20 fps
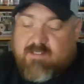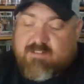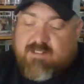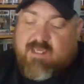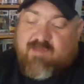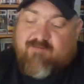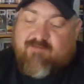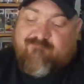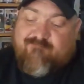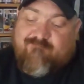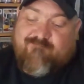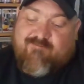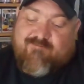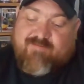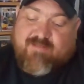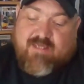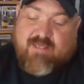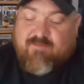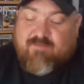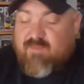is a
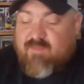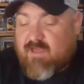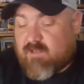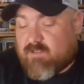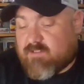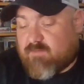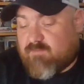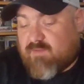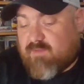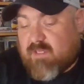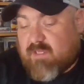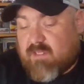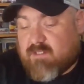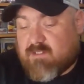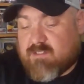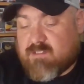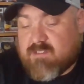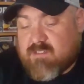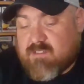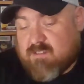15,000
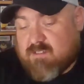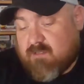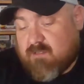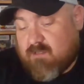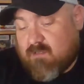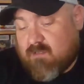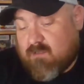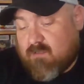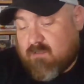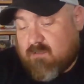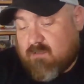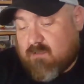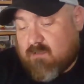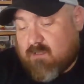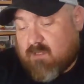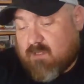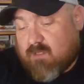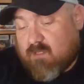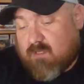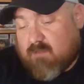piece
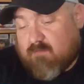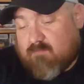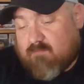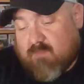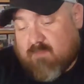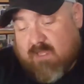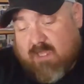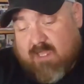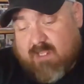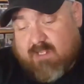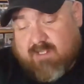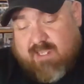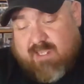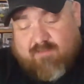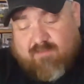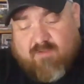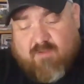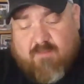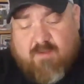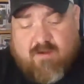um, and
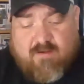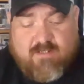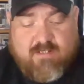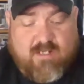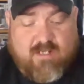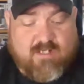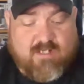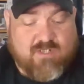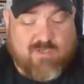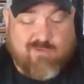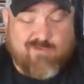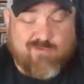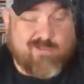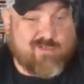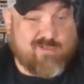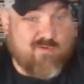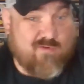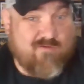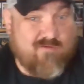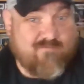Captain America is actually
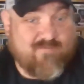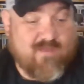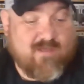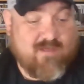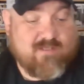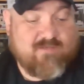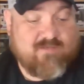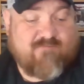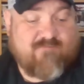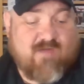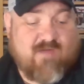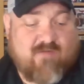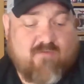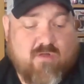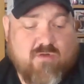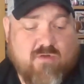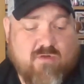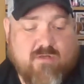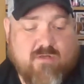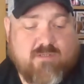only
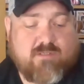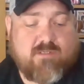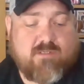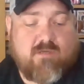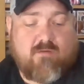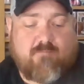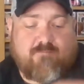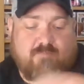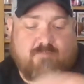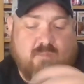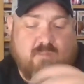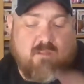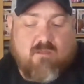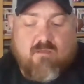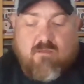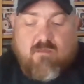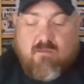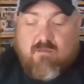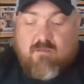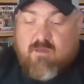12,500. So
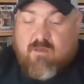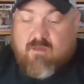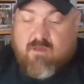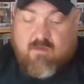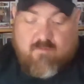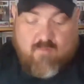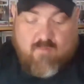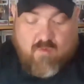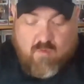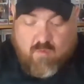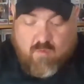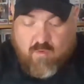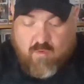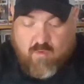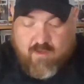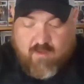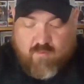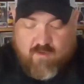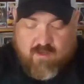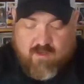um,
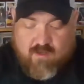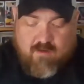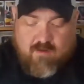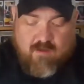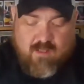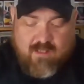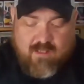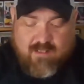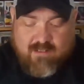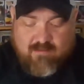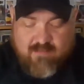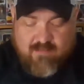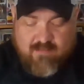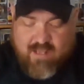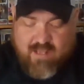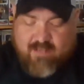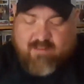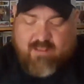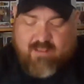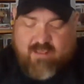we will
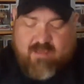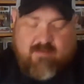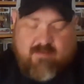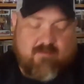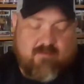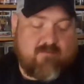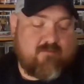gladly